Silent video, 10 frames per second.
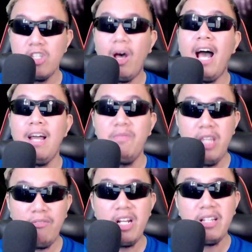So I am
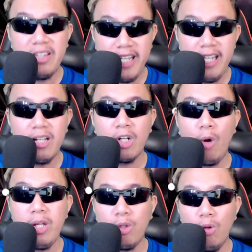definitely
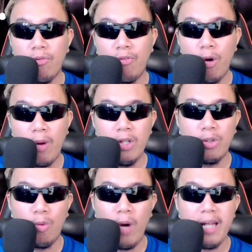going to look forward
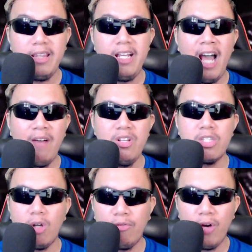to what they have in
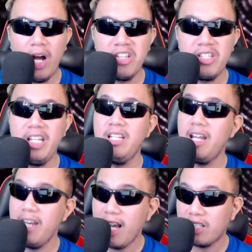store for us in
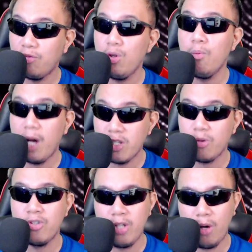the next few months
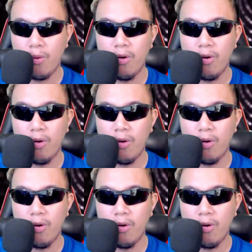or so.